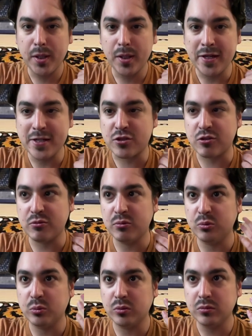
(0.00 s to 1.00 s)

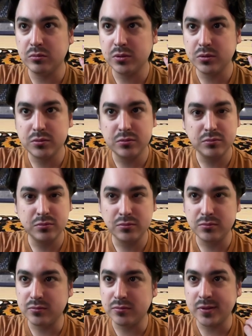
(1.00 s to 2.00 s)
into
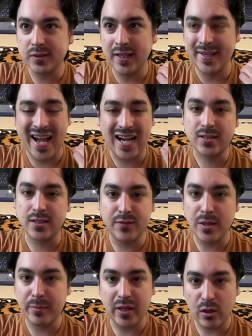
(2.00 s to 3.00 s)
an active
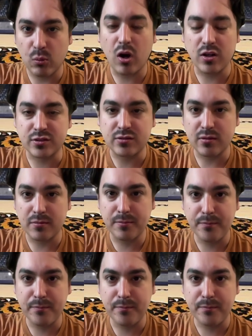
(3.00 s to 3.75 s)
NBA roster.